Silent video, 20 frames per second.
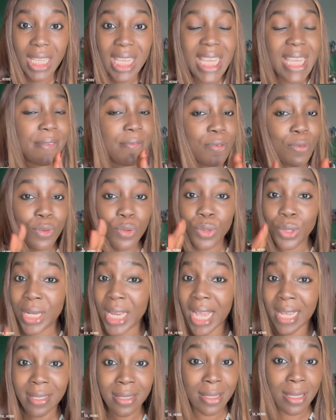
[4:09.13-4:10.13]
Even though they
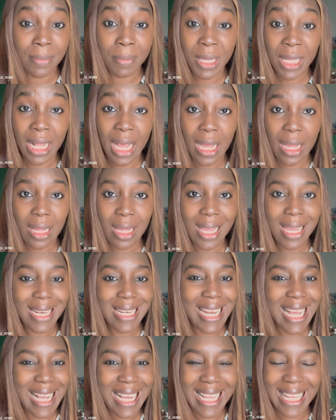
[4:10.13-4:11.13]
are similar,
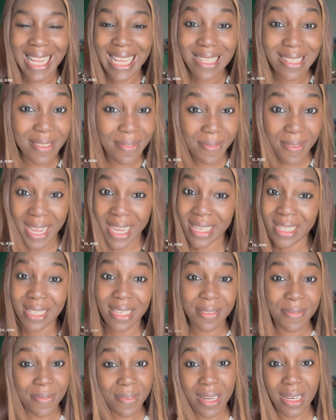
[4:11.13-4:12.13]
they are classified
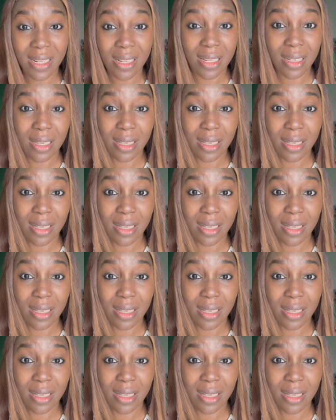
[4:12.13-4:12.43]
differently